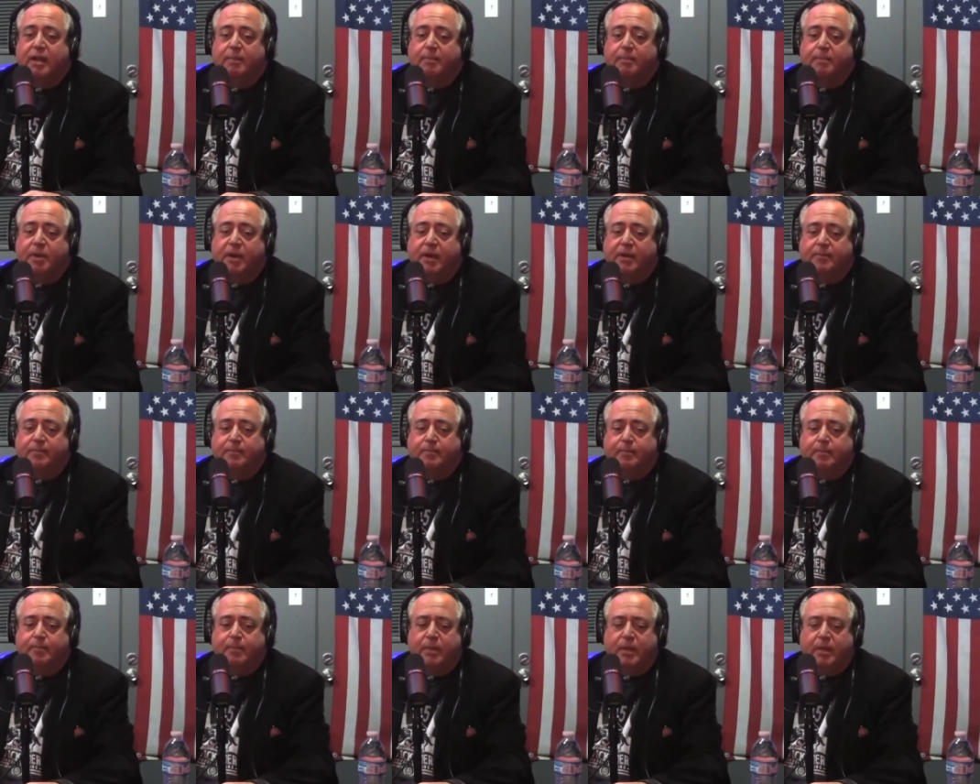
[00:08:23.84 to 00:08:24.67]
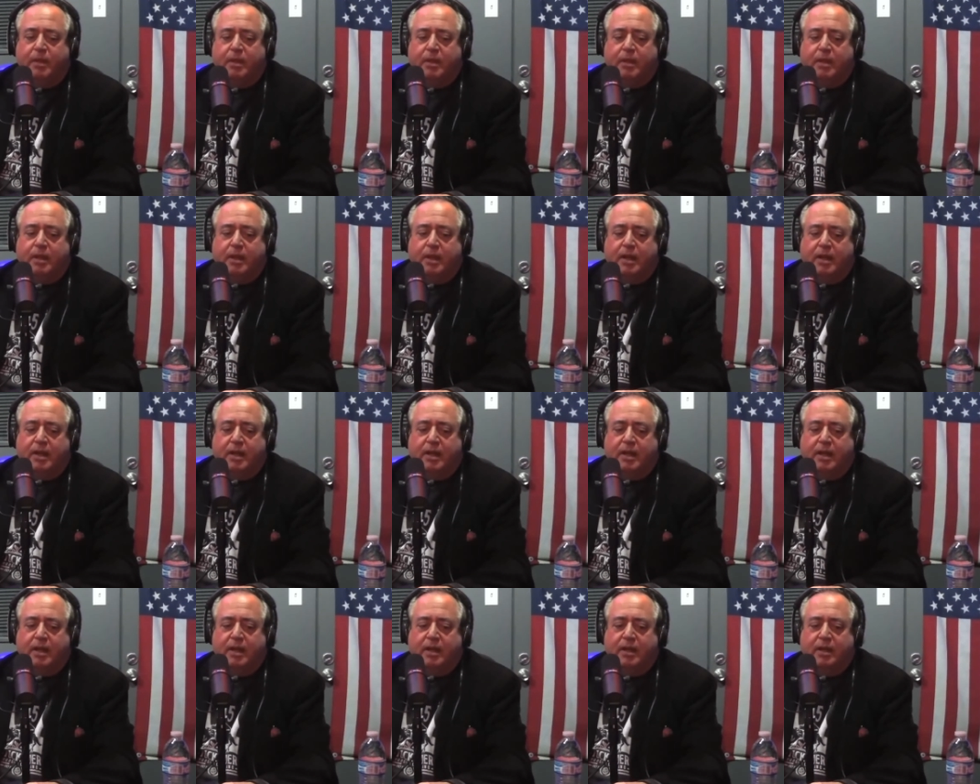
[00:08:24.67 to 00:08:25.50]
But
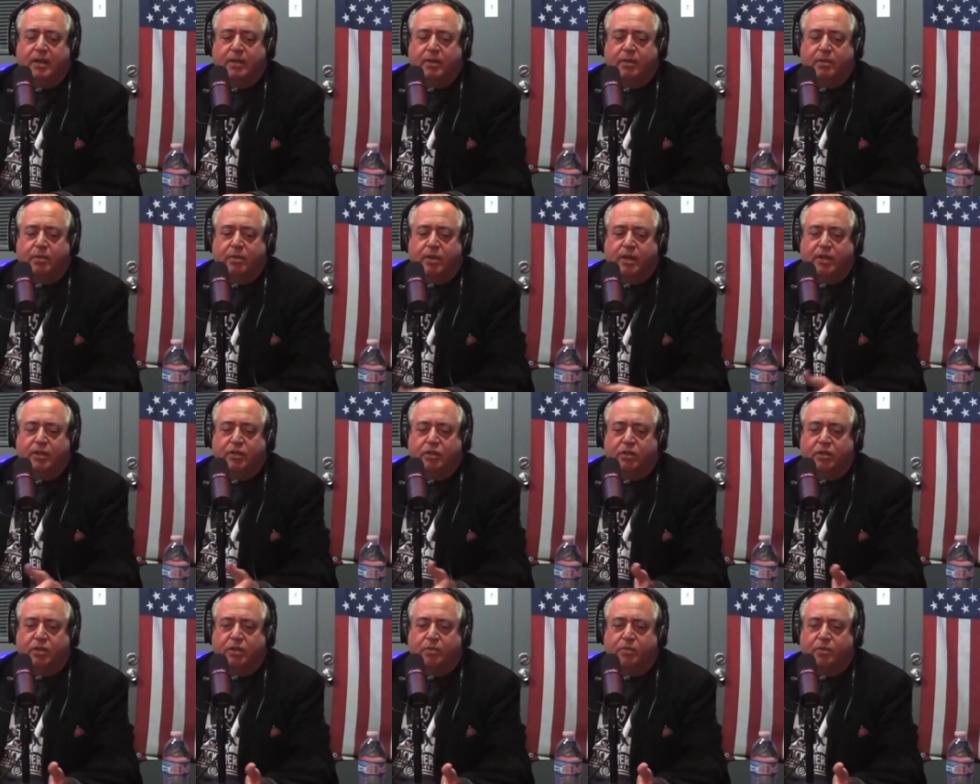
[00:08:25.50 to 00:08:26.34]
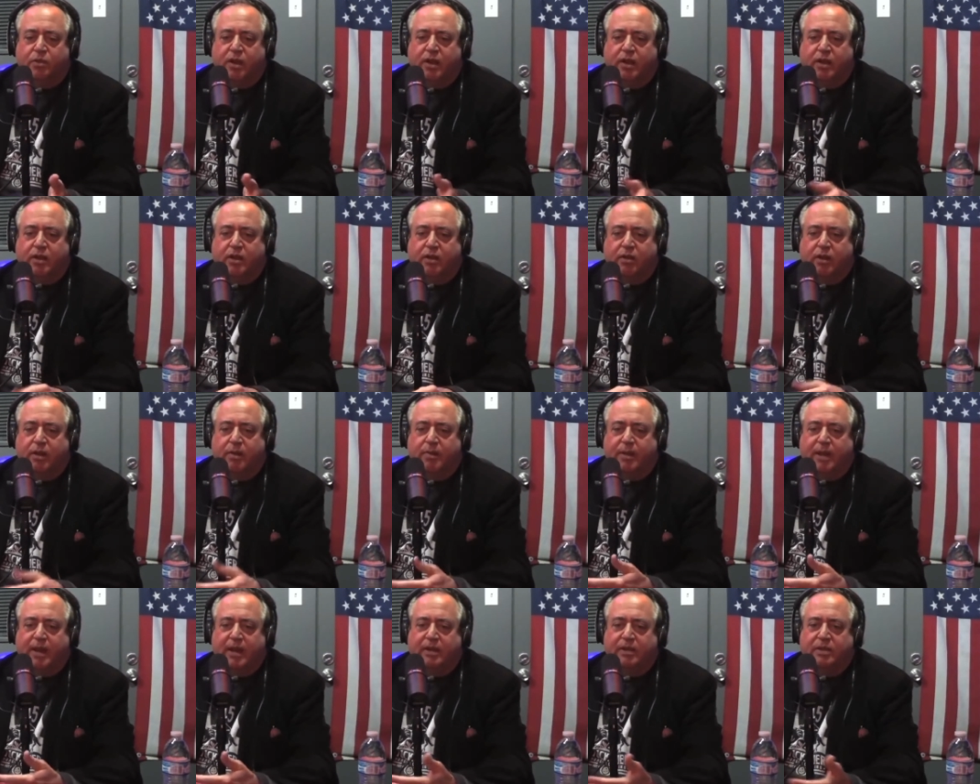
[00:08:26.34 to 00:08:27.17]
uh, when I talked to Brian Currie
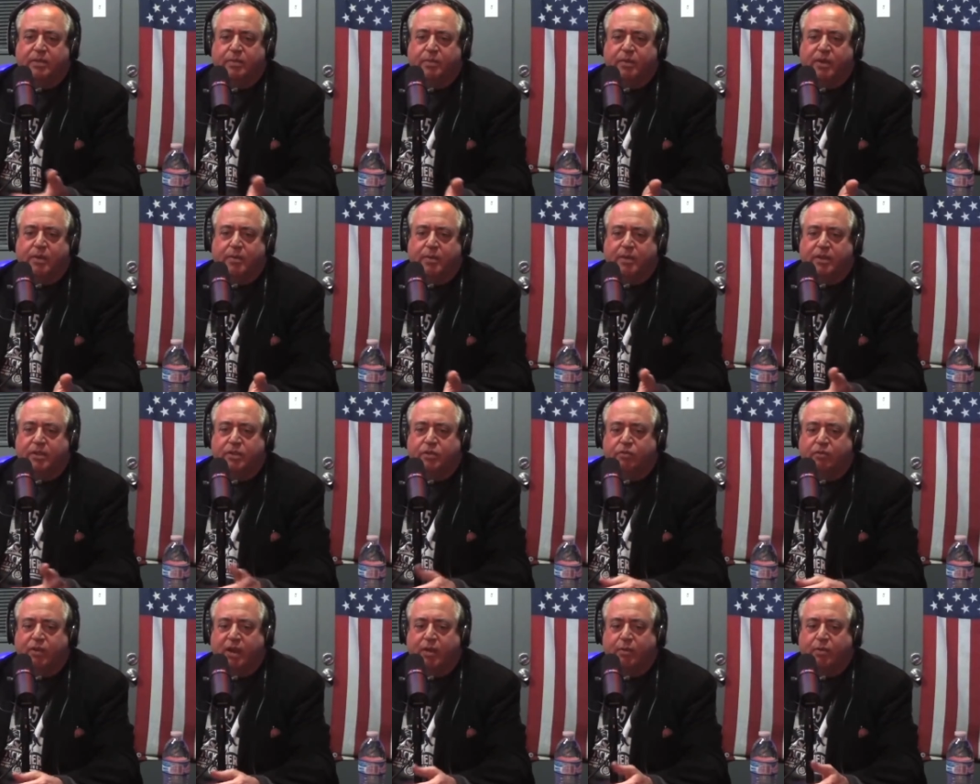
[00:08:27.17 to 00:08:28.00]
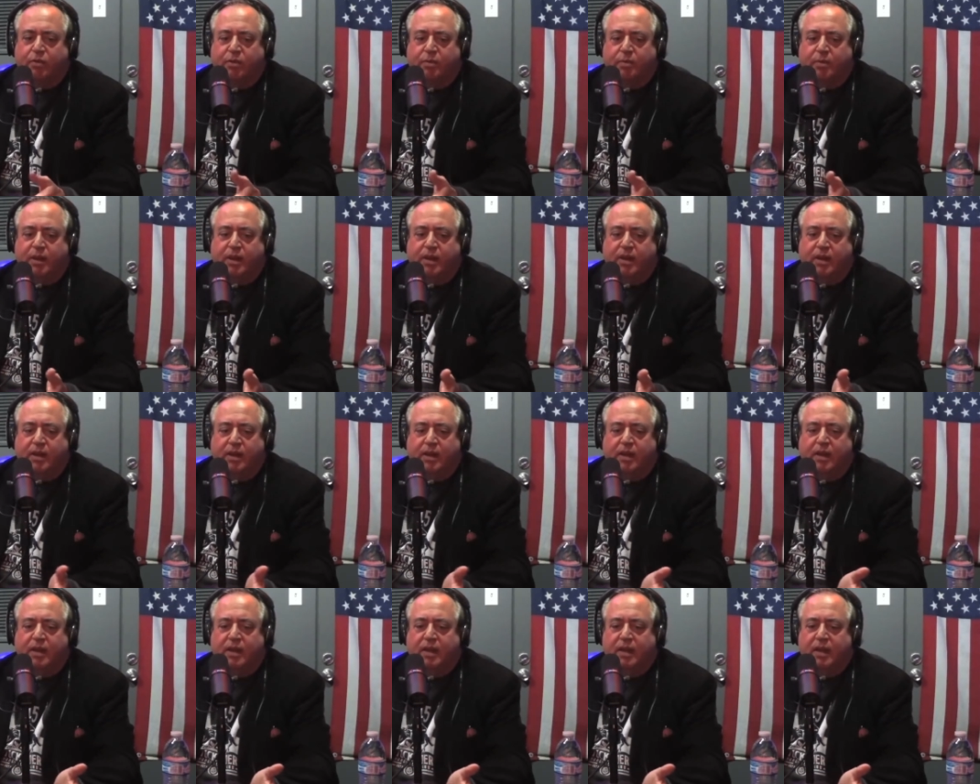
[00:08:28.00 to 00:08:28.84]
about it to bring him on to write with me,
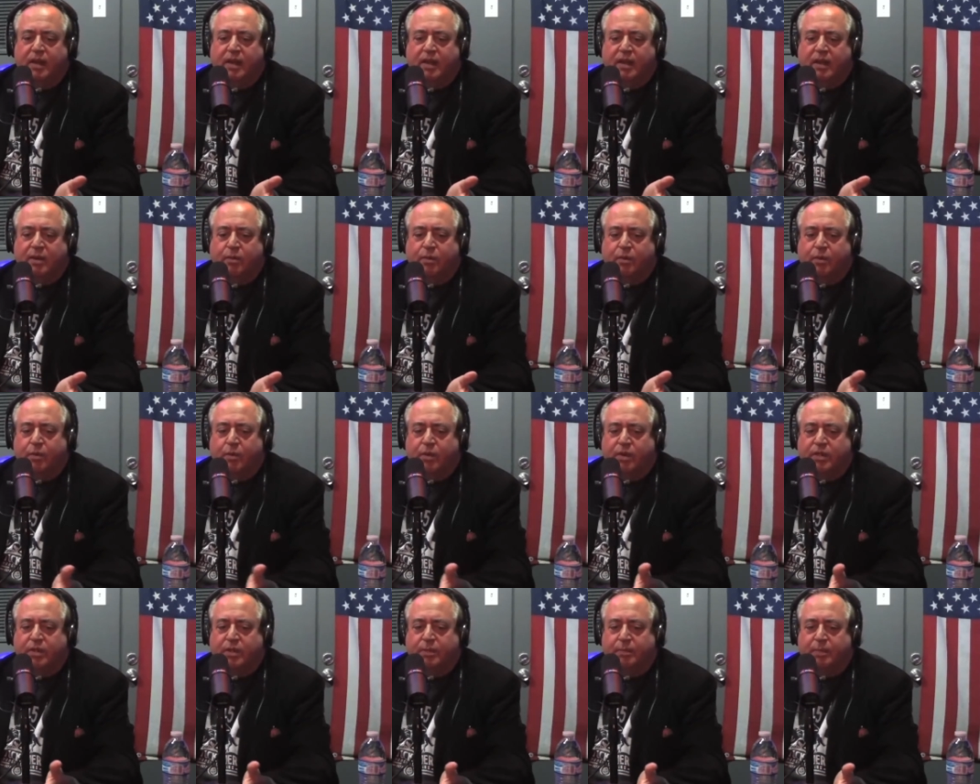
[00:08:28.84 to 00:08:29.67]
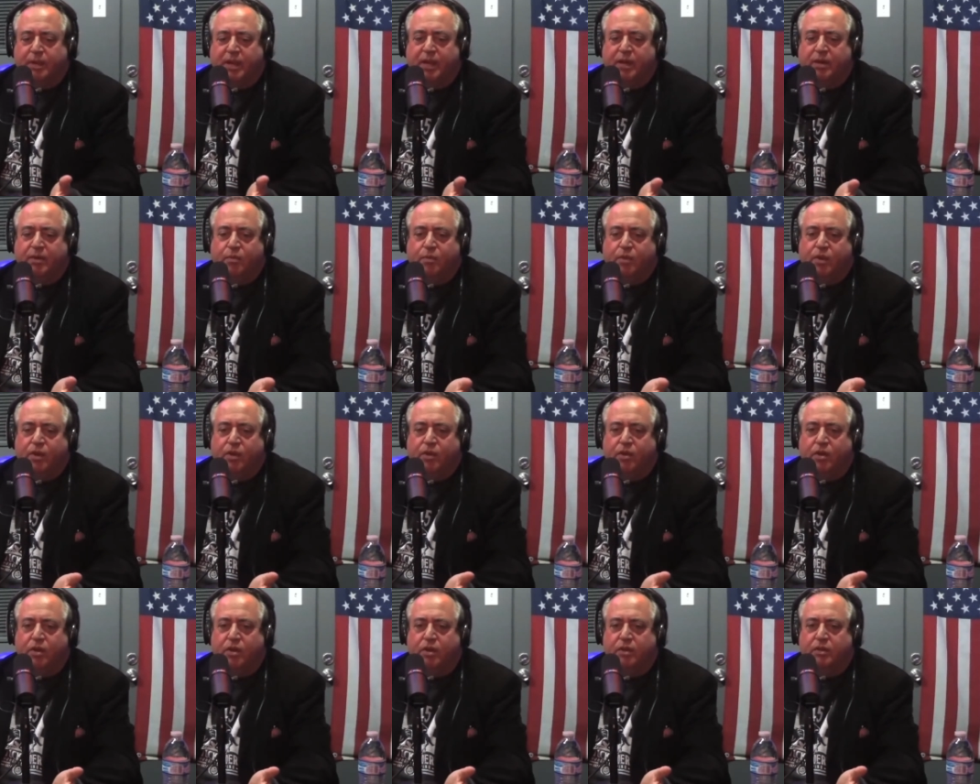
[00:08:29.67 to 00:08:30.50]
and then we went to Pete, we
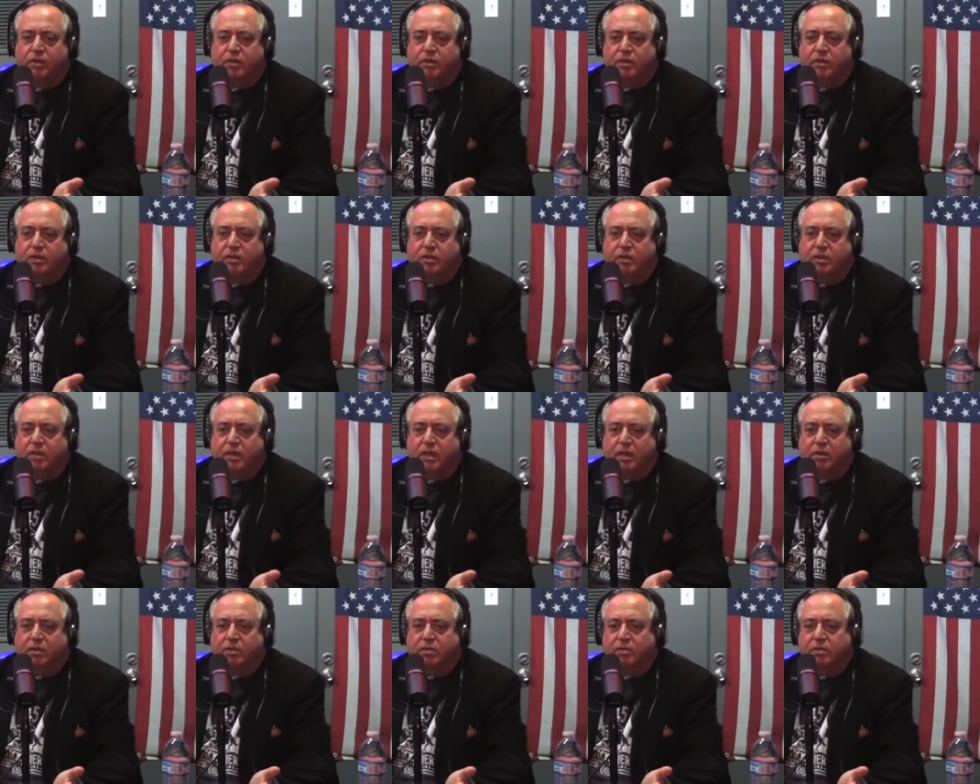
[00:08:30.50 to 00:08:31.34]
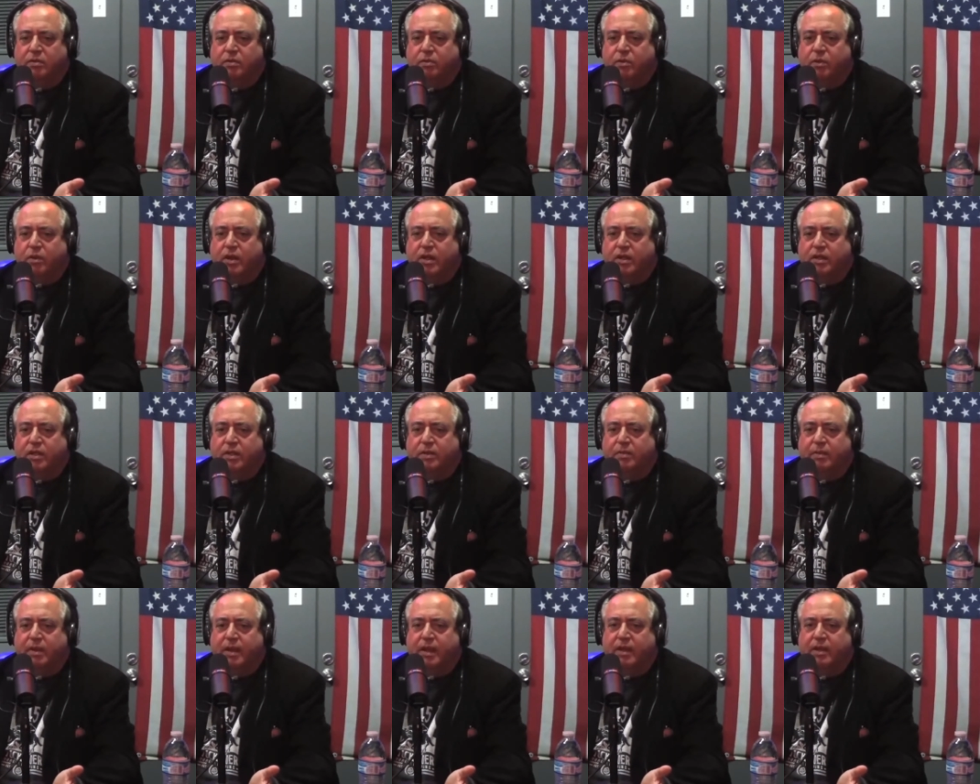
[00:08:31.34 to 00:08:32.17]
all, you know, wanted to
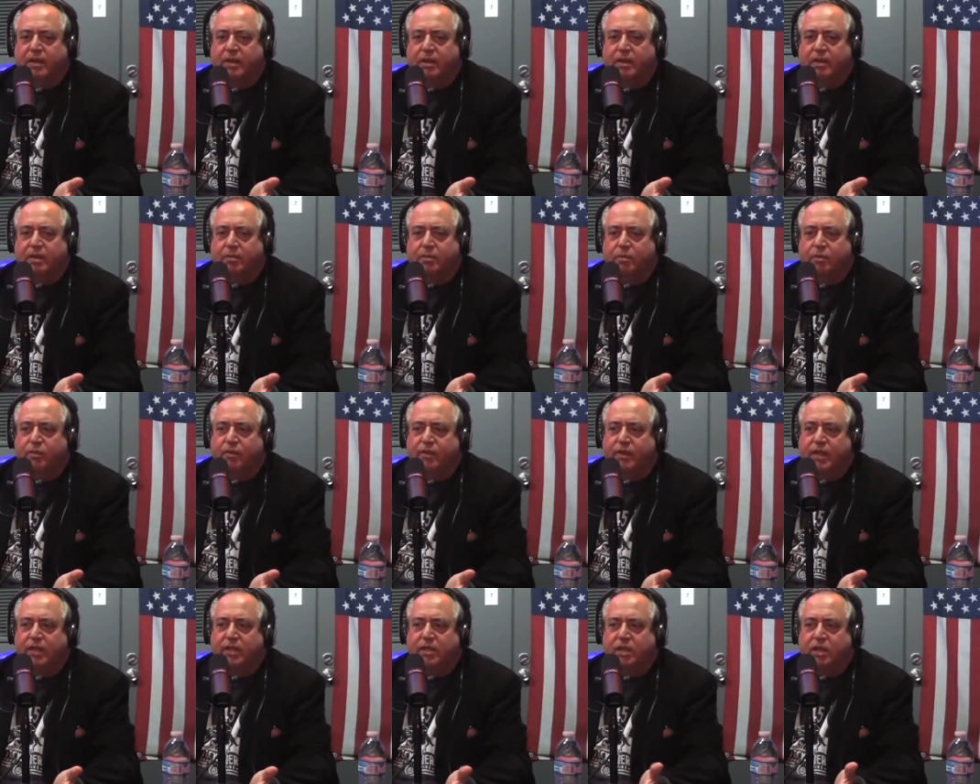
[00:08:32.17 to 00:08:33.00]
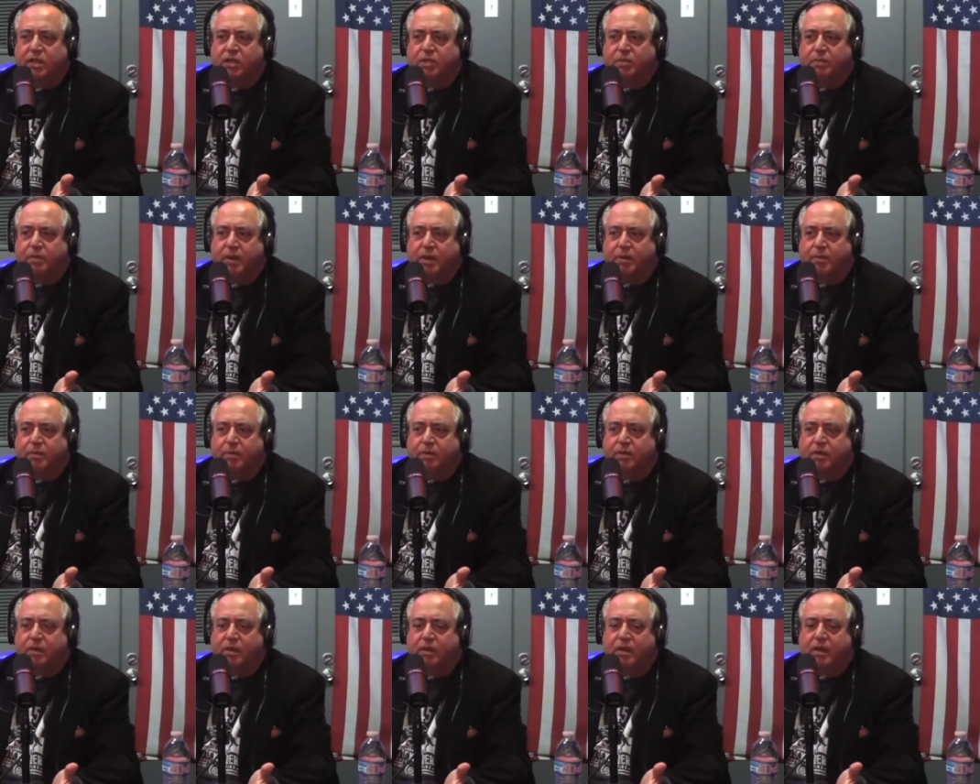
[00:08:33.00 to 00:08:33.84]
make a movie that touched
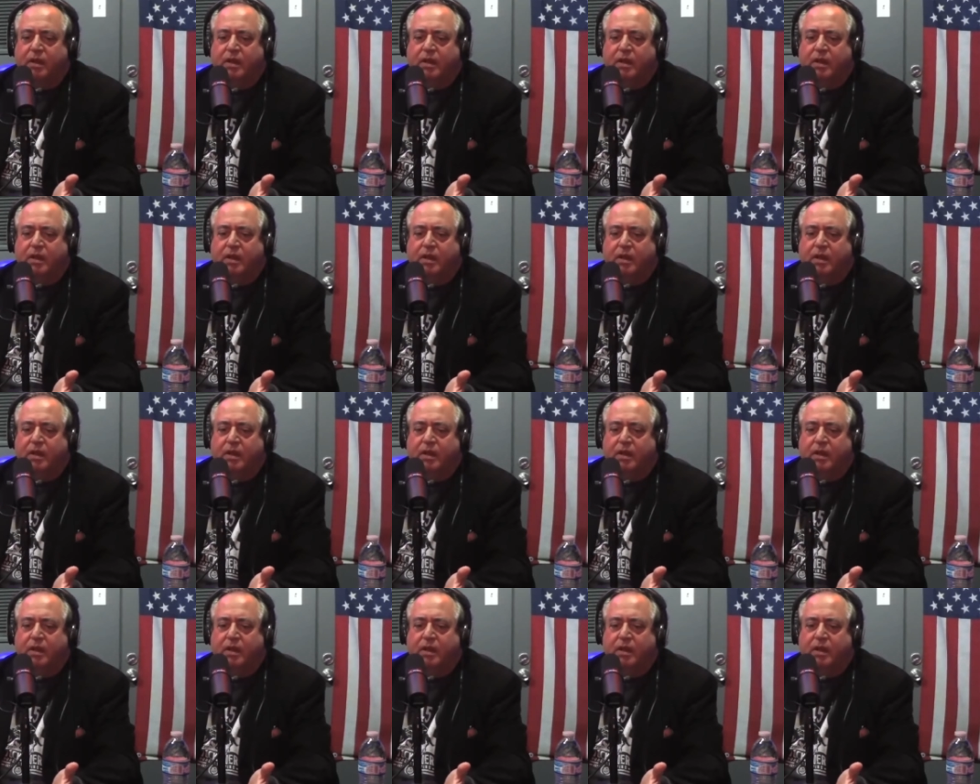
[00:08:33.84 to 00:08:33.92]
people.